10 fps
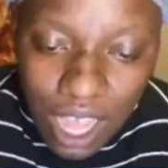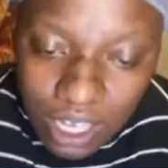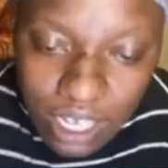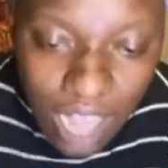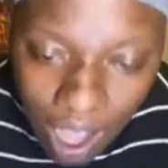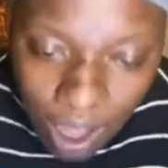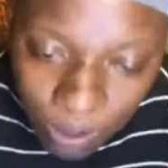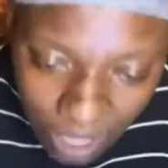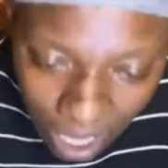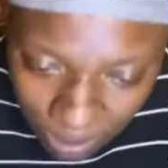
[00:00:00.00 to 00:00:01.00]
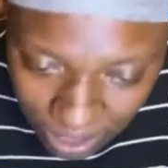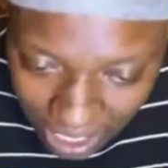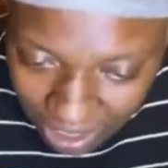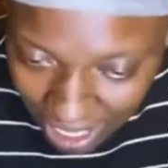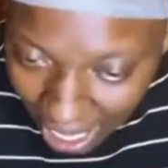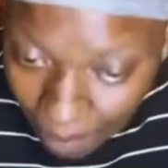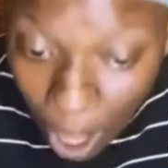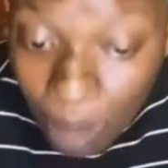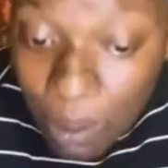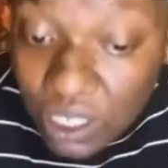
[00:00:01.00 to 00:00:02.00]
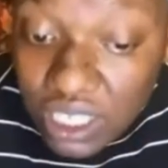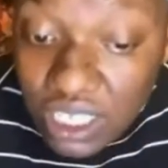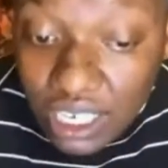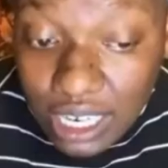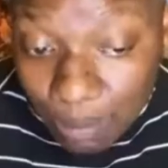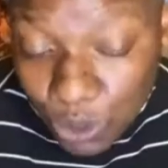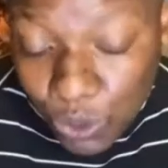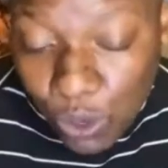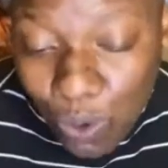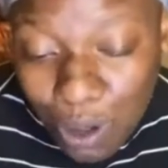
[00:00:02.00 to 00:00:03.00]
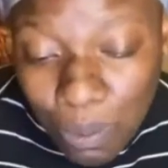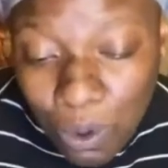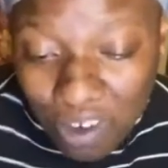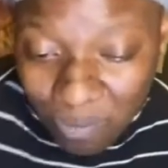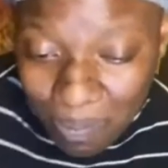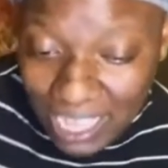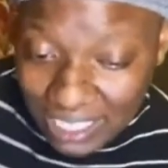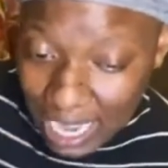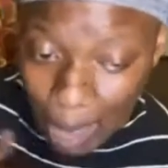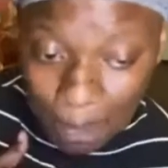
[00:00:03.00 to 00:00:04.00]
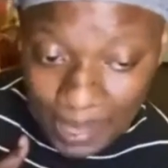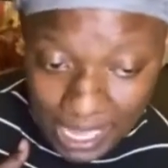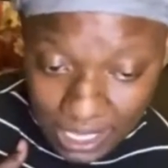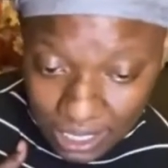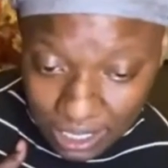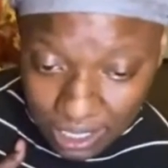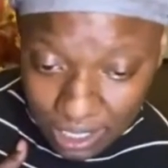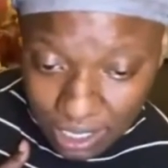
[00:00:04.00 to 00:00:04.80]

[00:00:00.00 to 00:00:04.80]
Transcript: Tessica, I'm almost done. I'm doing one more of my topics.